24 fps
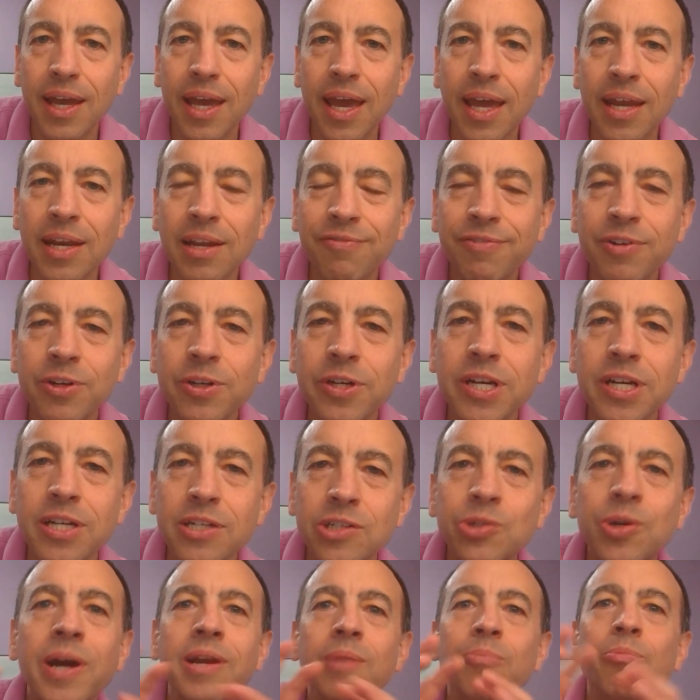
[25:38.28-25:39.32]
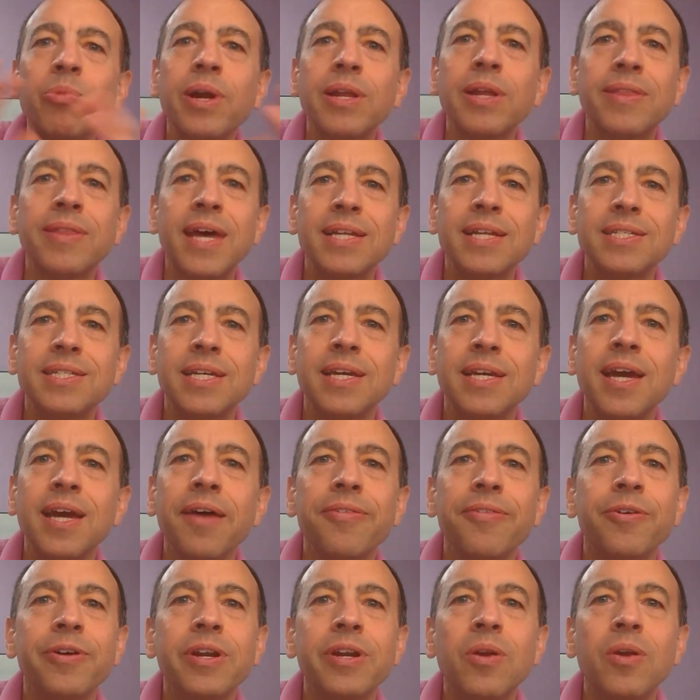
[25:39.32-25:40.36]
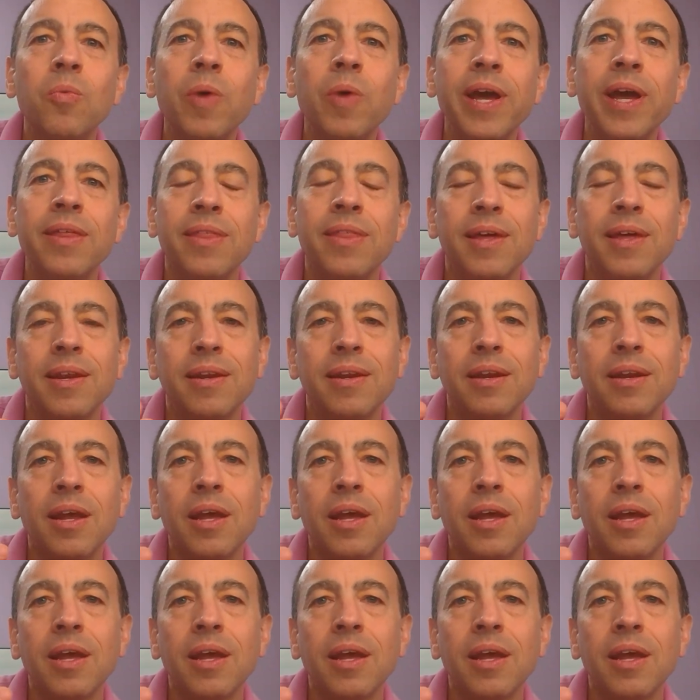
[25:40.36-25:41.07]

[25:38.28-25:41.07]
And if you're going to try to bring that together in a way that